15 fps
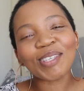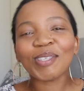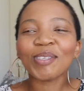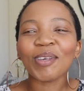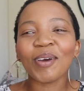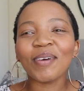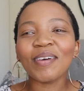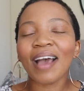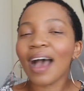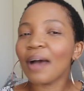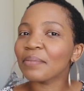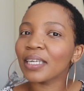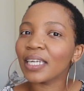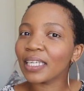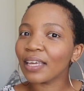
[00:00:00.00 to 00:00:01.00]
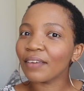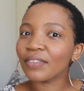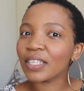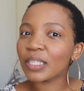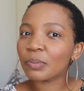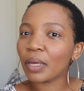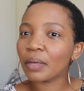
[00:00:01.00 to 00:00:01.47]
So I'm gonna give
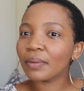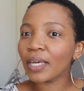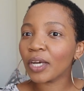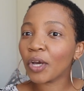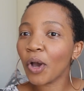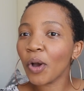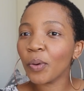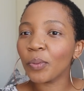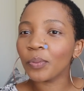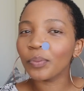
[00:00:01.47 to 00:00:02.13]
this baby a go.